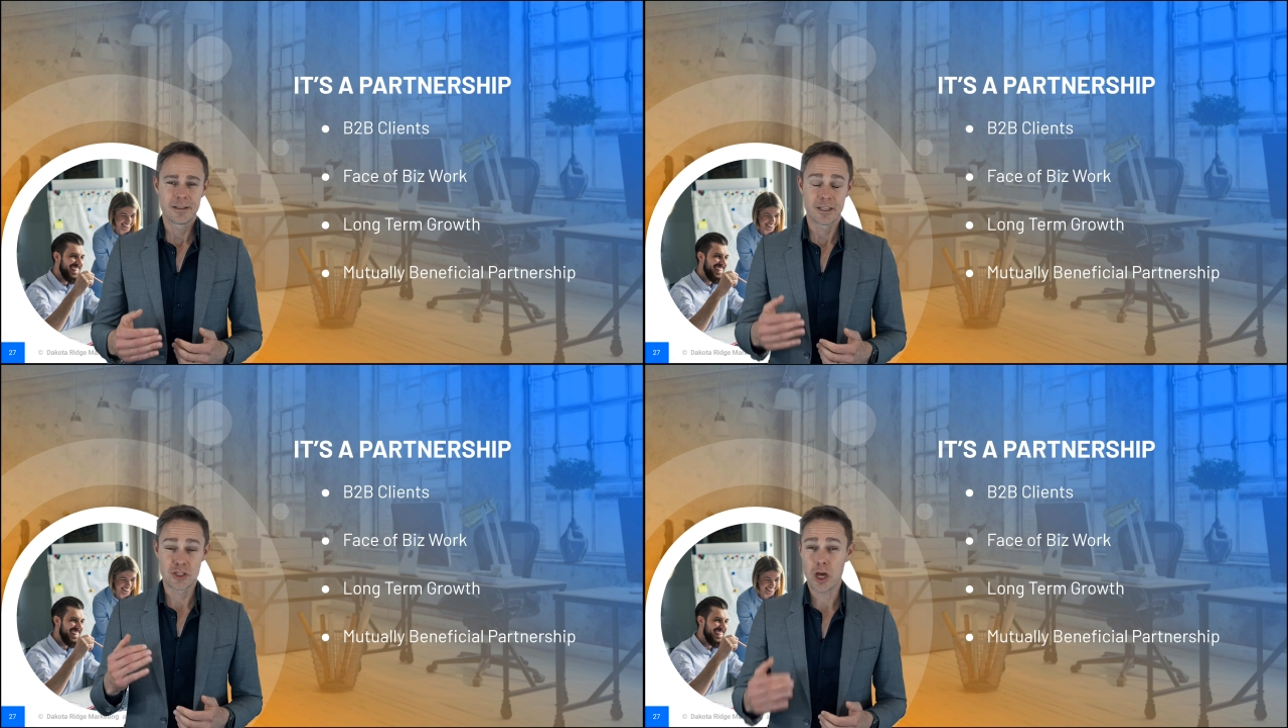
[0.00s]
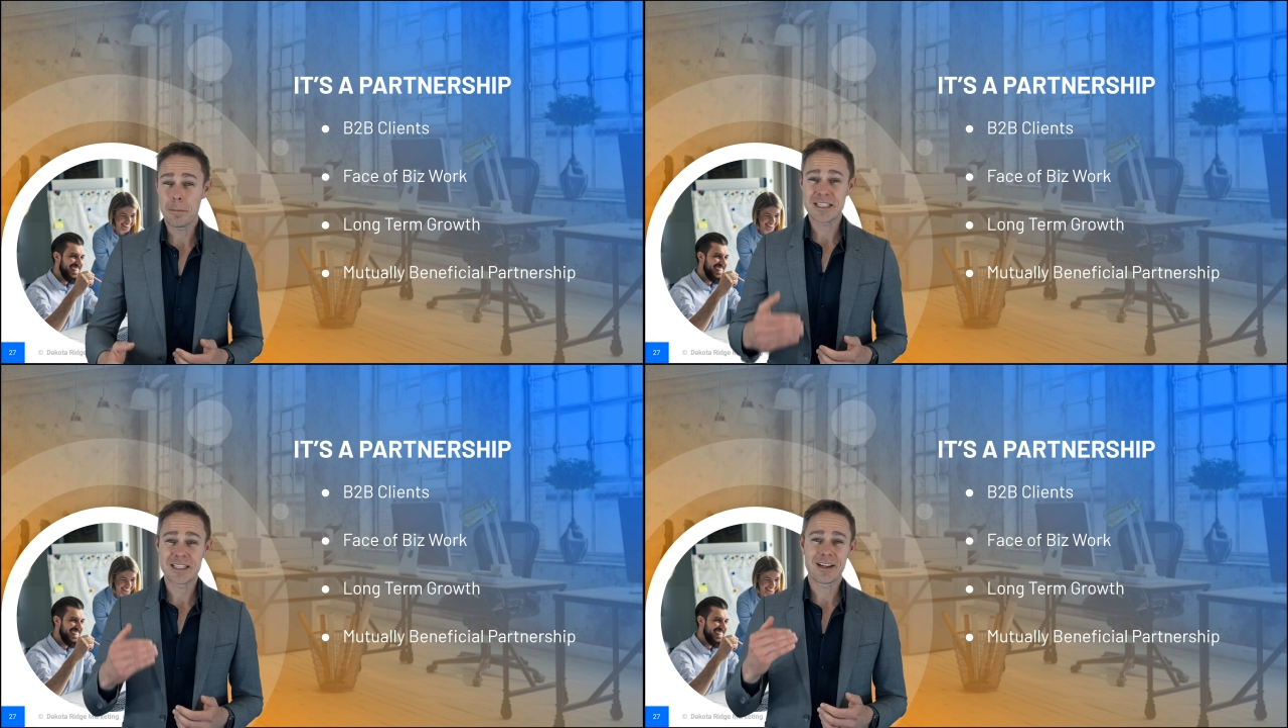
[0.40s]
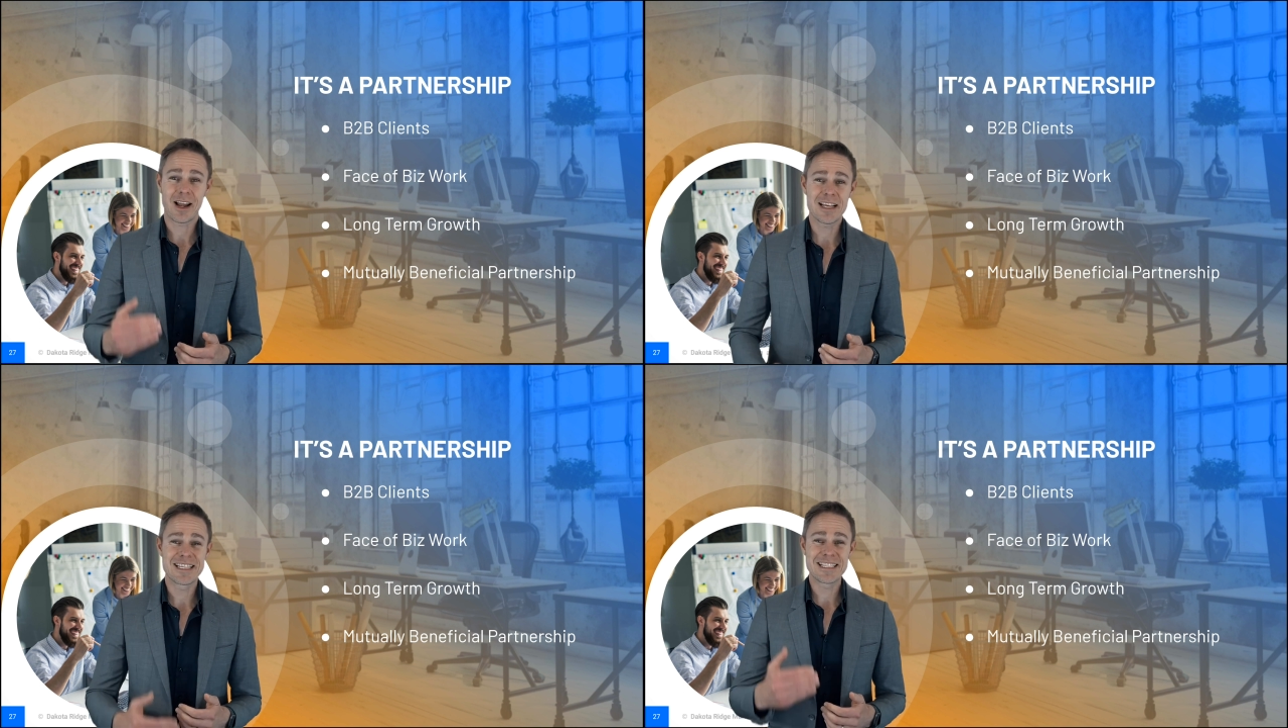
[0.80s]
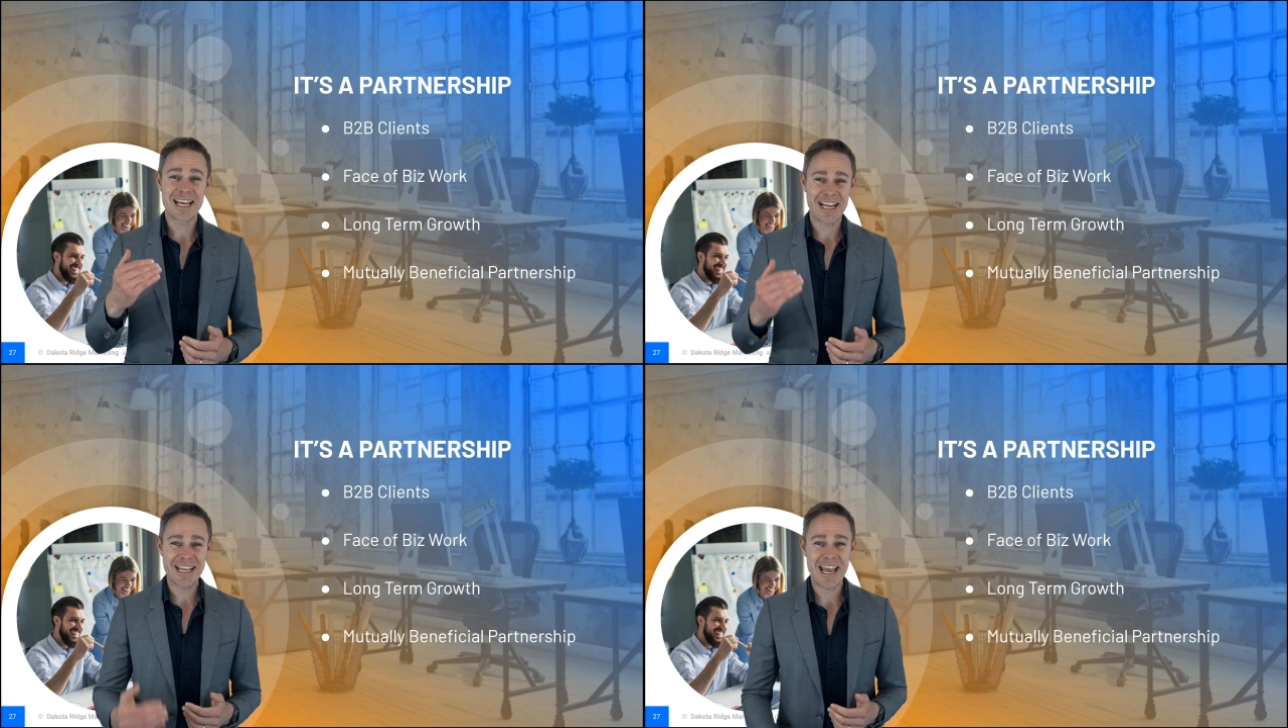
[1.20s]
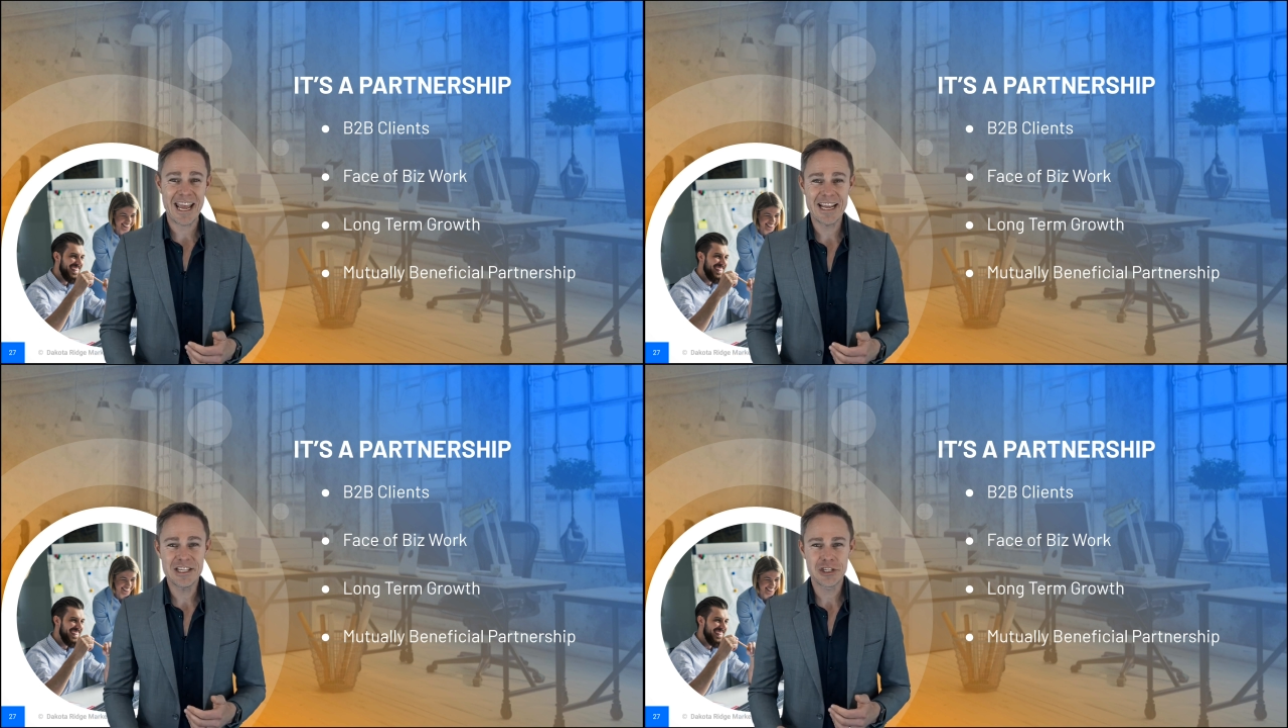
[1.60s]
the topics and clusters that
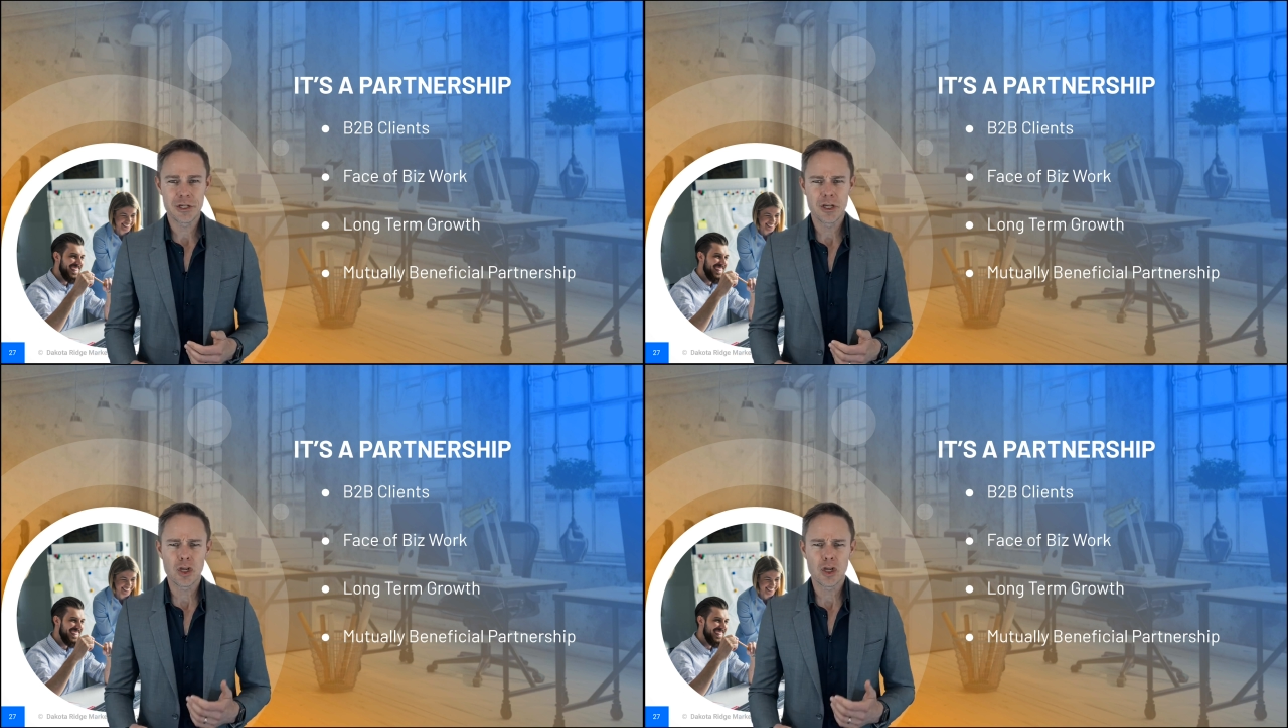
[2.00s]
engage,